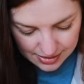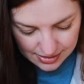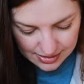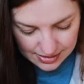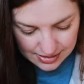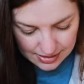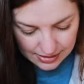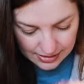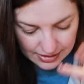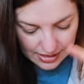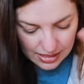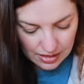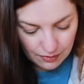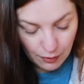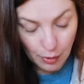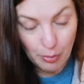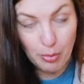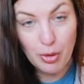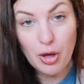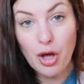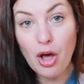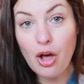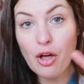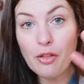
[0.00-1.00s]
sleeve. I'll
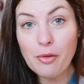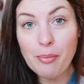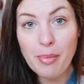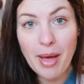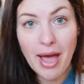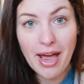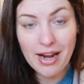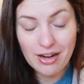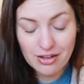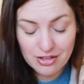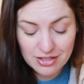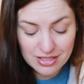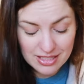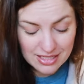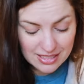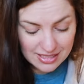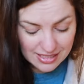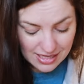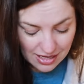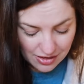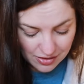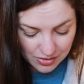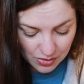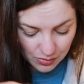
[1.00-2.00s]
put all the pattern
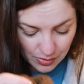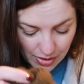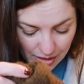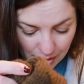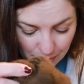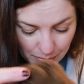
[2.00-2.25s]
details right